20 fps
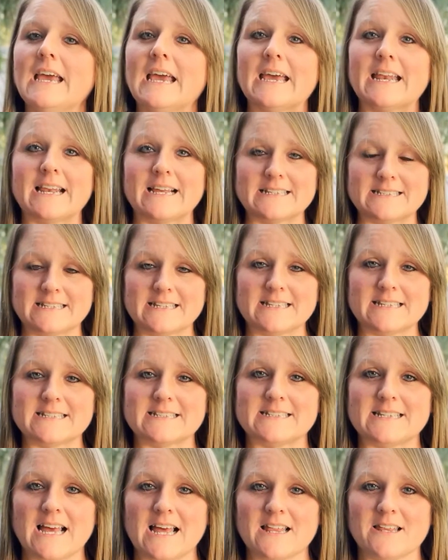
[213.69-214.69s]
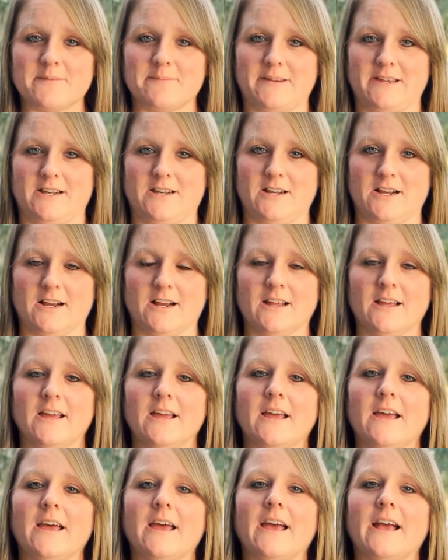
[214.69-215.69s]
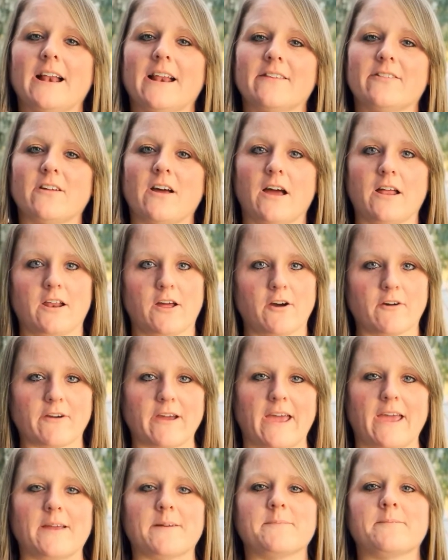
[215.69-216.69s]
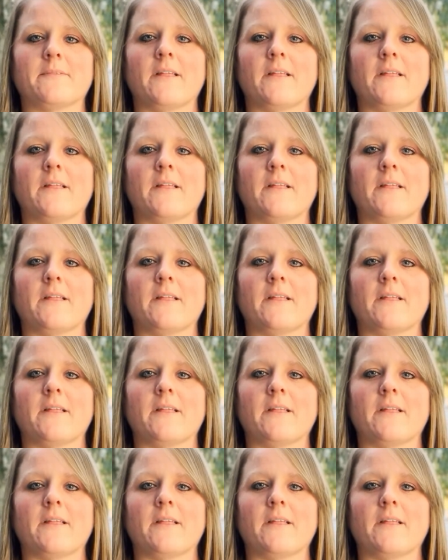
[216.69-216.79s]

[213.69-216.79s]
and I see this salamander, and I thought, okay,